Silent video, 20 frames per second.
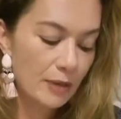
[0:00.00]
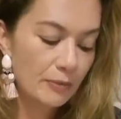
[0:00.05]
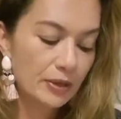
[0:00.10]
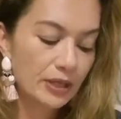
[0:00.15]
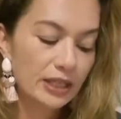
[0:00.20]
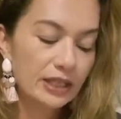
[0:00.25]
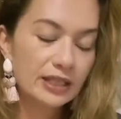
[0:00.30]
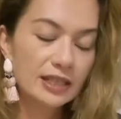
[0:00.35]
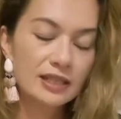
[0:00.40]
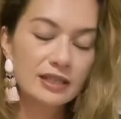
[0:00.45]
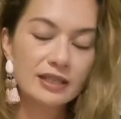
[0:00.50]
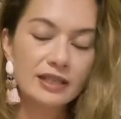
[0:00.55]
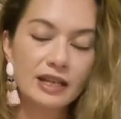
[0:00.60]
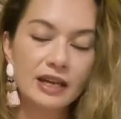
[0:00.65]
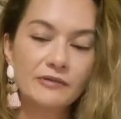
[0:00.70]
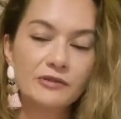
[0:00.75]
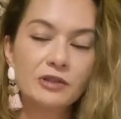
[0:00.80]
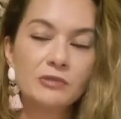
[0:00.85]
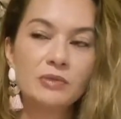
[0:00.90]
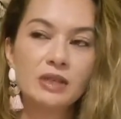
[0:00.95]
But it doesn't
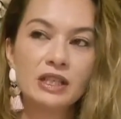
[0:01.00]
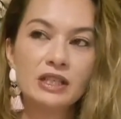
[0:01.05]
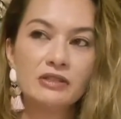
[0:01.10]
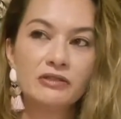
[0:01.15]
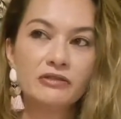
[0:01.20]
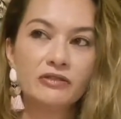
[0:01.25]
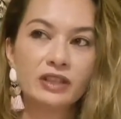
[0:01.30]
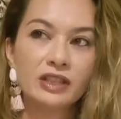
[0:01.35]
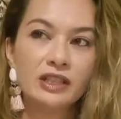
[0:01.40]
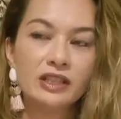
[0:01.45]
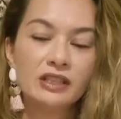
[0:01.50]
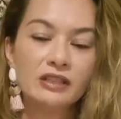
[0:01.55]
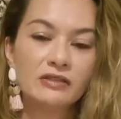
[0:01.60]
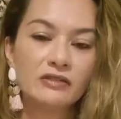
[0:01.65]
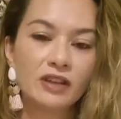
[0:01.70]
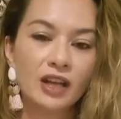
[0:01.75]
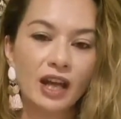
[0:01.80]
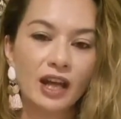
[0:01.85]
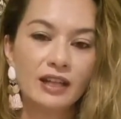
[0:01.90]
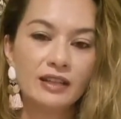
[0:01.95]
have to be
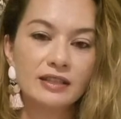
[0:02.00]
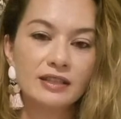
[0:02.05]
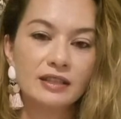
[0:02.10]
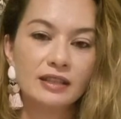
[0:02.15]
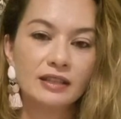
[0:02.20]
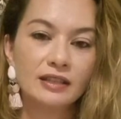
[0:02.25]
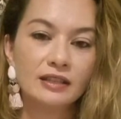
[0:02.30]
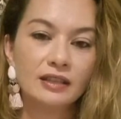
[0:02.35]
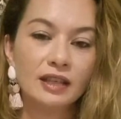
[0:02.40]
definitive, Cancer.